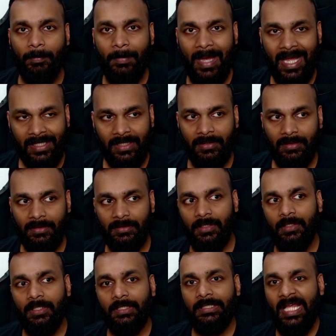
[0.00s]
back in
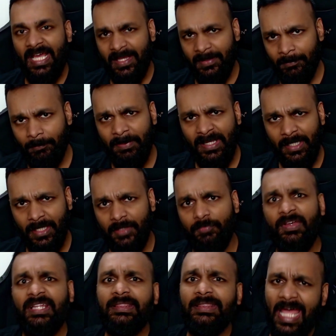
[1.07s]
the time period
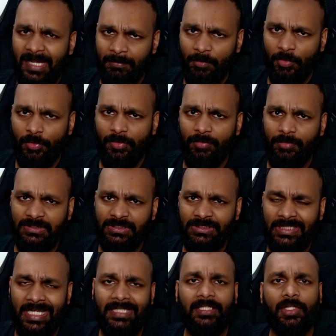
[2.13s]
when that movie was
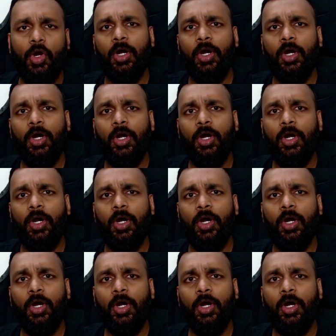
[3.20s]
set,